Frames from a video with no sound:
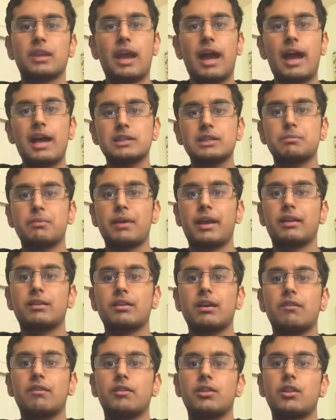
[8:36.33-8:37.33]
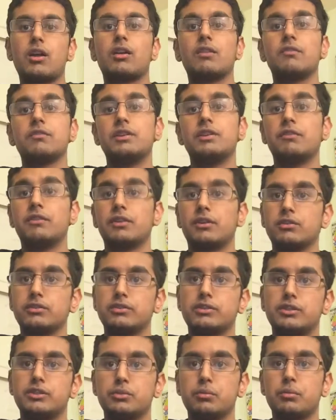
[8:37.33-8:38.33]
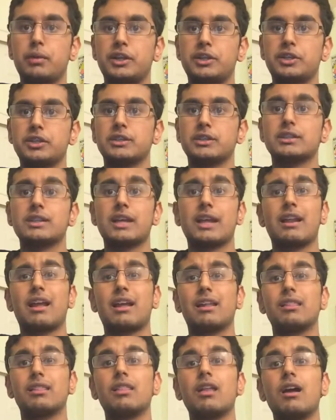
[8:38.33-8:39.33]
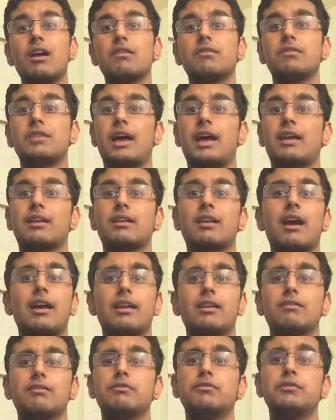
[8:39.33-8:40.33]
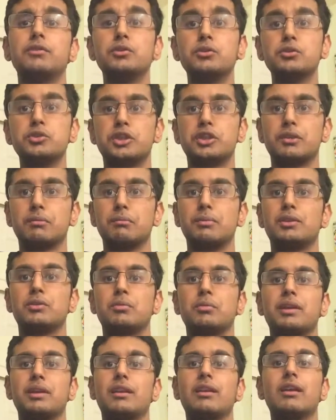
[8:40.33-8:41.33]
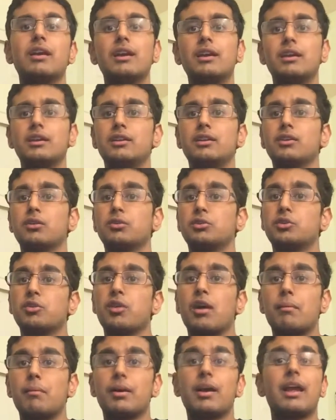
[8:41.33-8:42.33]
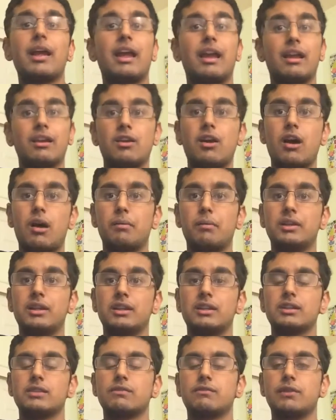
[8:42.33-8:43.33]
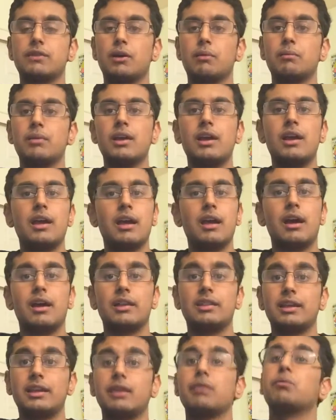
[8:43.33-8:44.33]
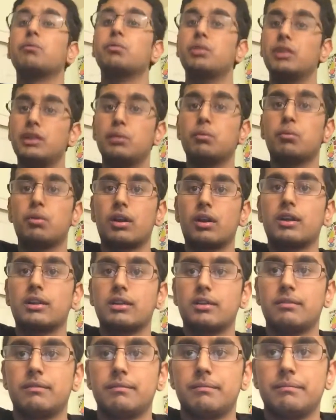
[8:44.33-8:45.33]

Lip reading: aspect of a lot of difficult situations. And I love that kind of fusion between, drama and comedy in this film, and I think it really worked.